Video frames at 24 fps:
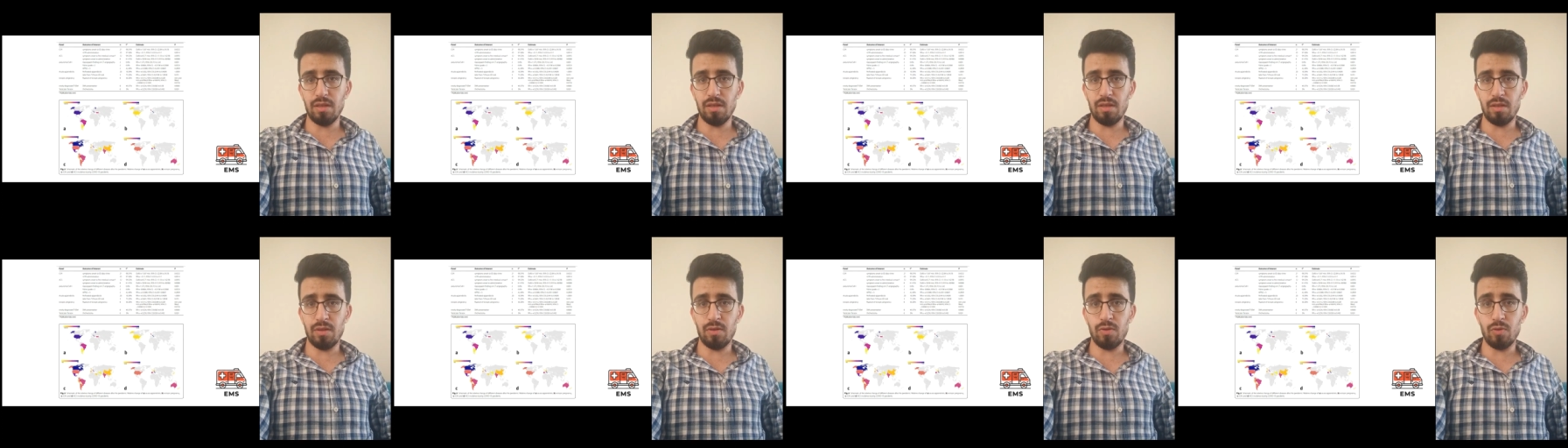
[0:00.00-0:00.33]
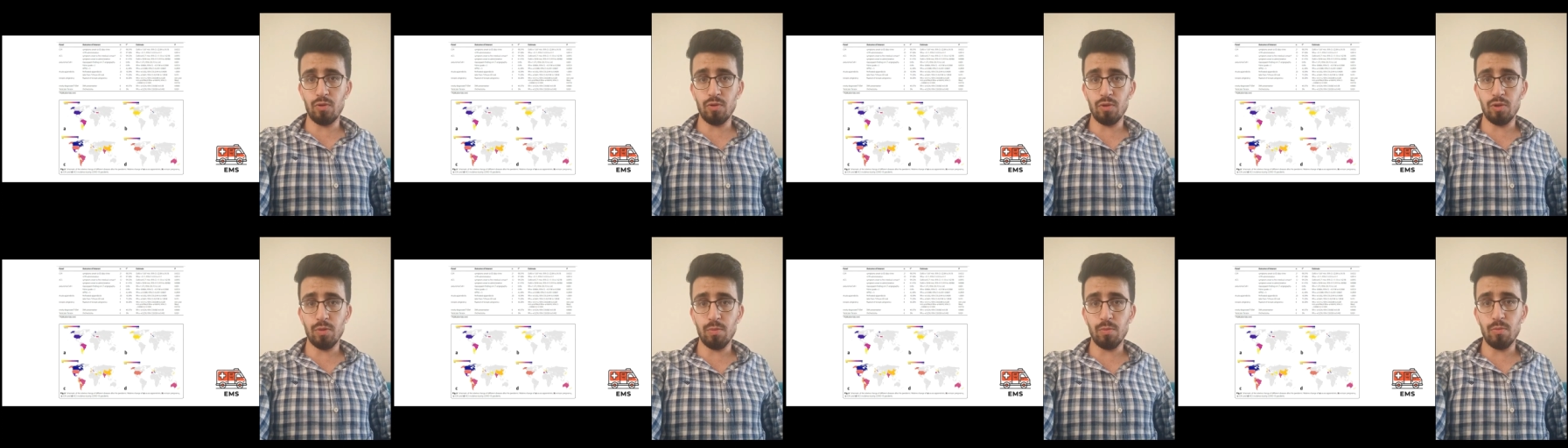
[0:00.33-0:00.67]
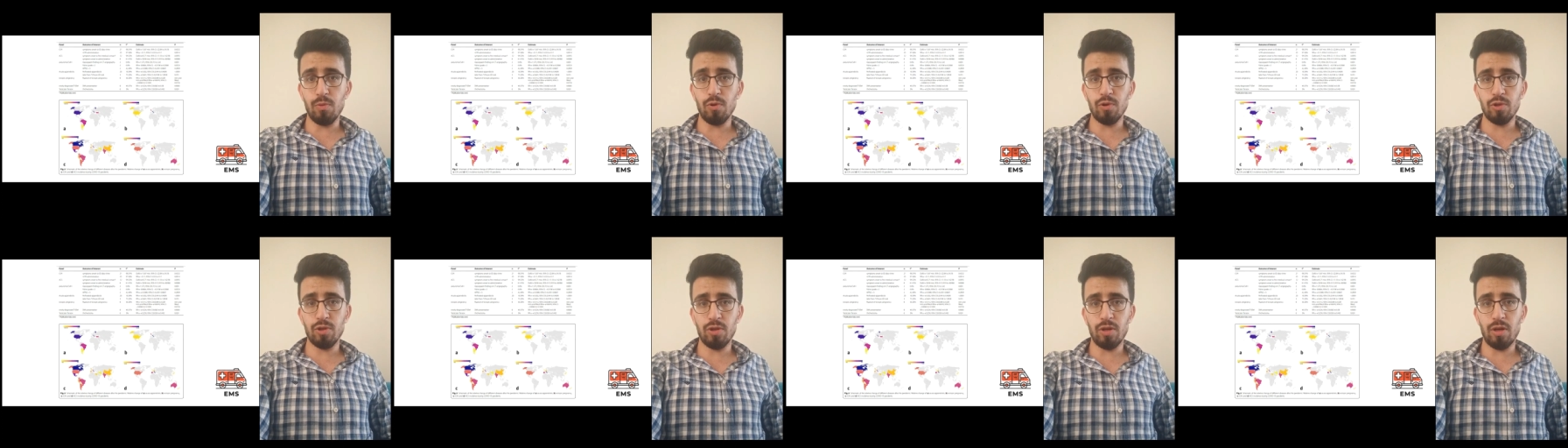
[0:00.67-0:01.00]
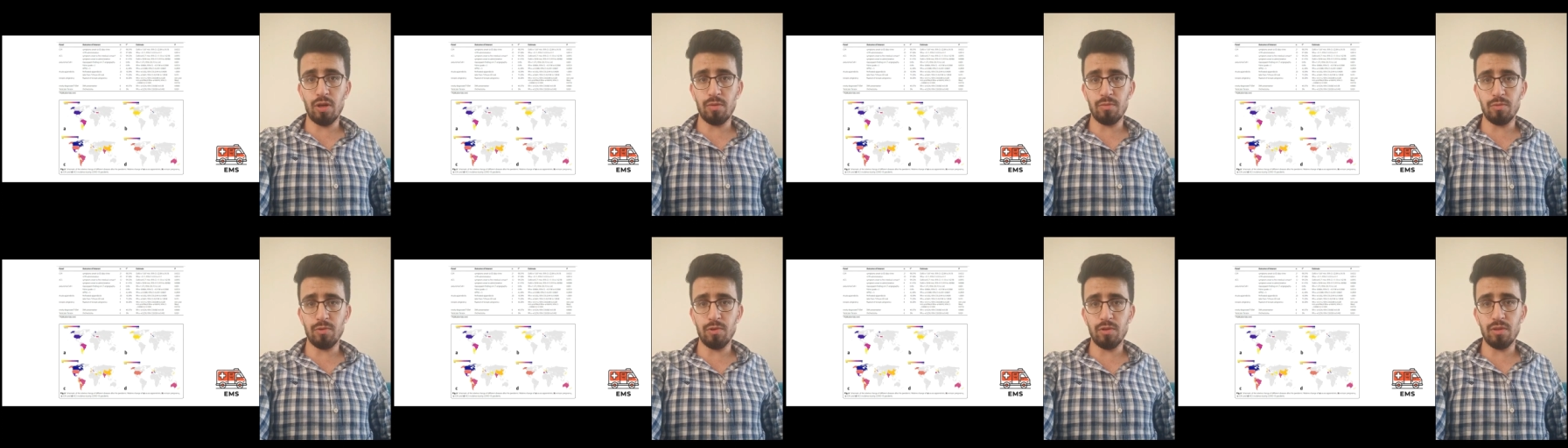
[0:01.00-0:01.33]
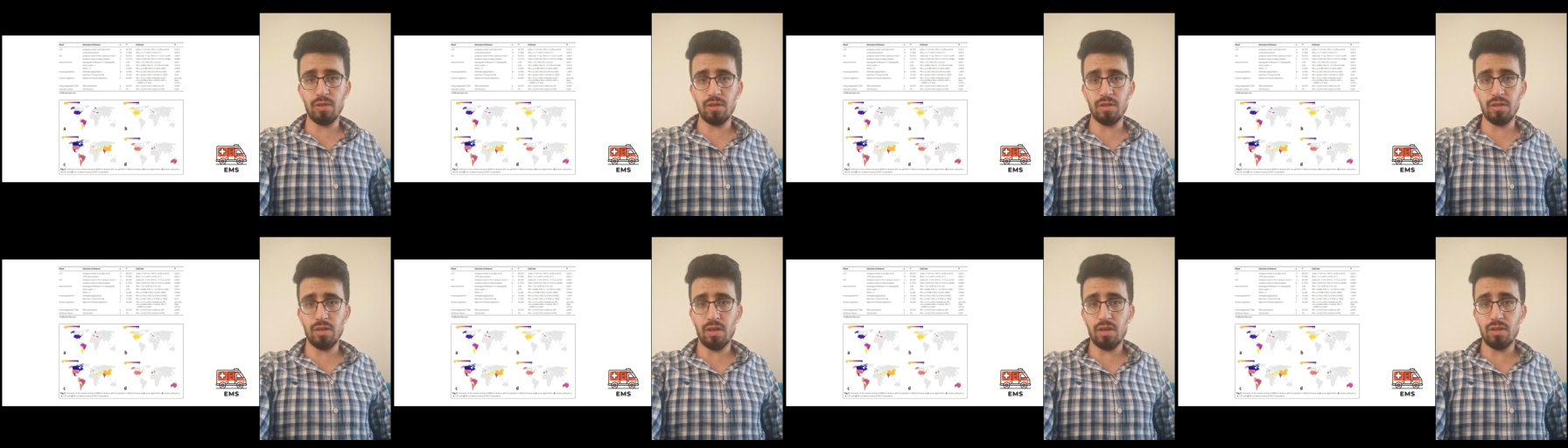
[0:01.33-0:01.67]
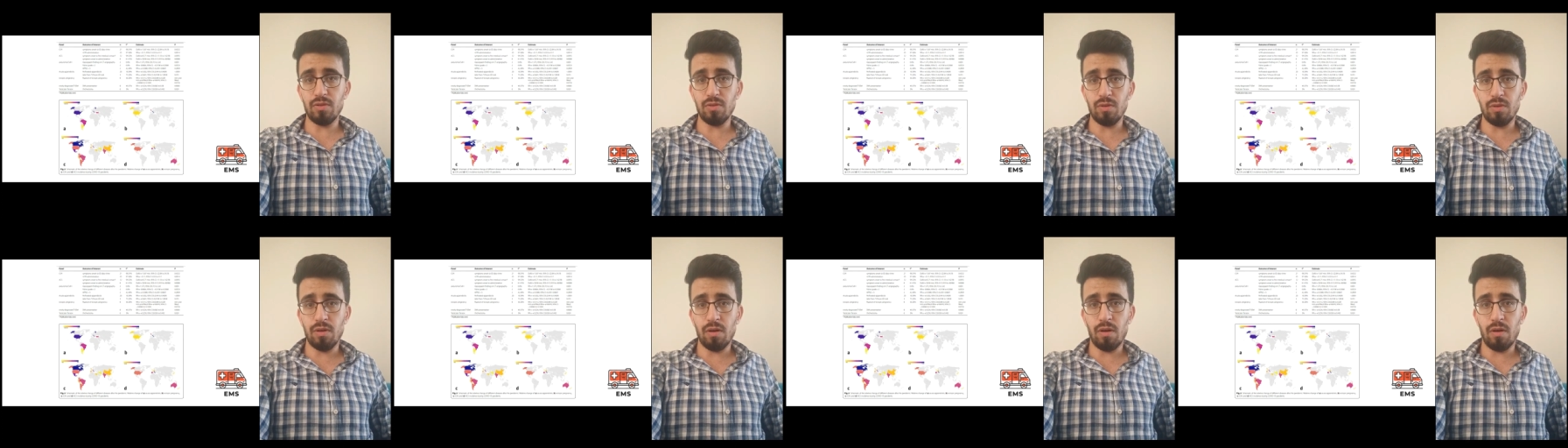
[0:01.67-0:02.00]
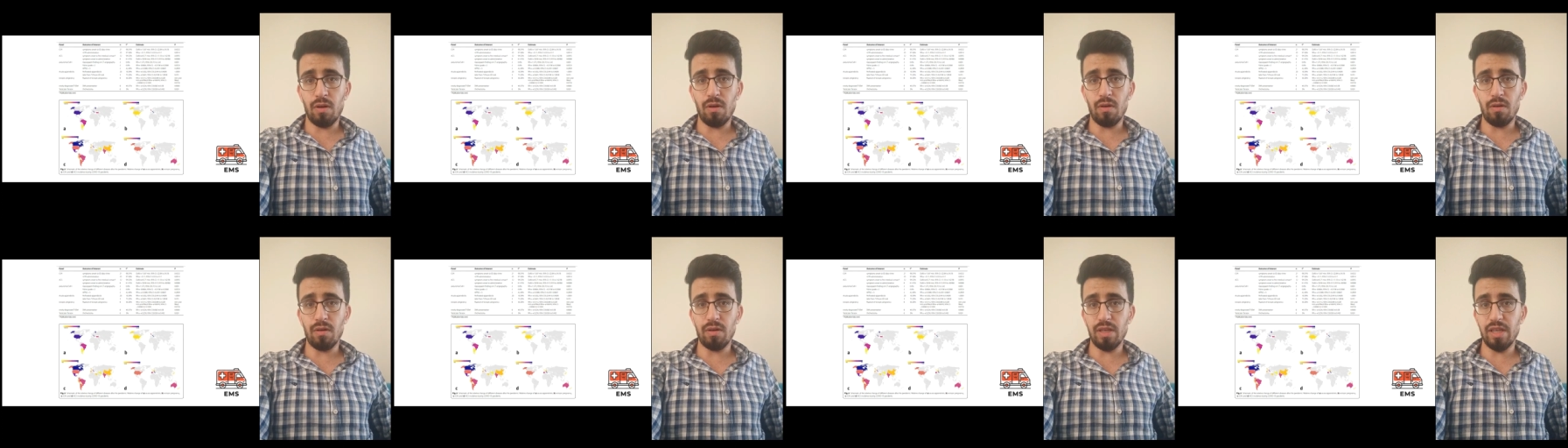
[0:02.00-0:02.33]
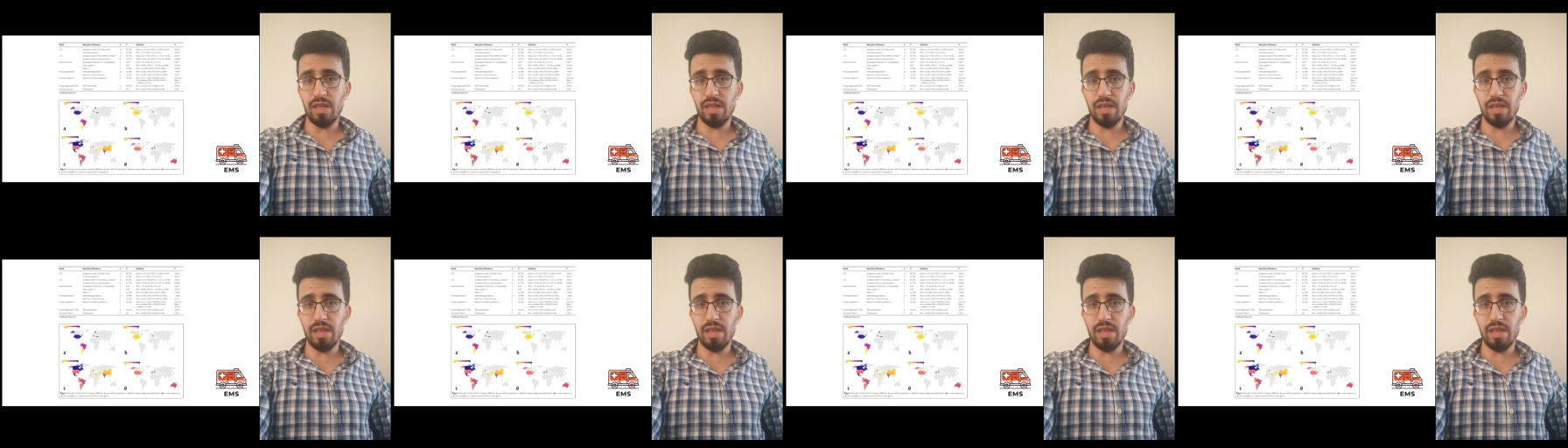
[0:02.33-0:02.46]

it took more time to decide to call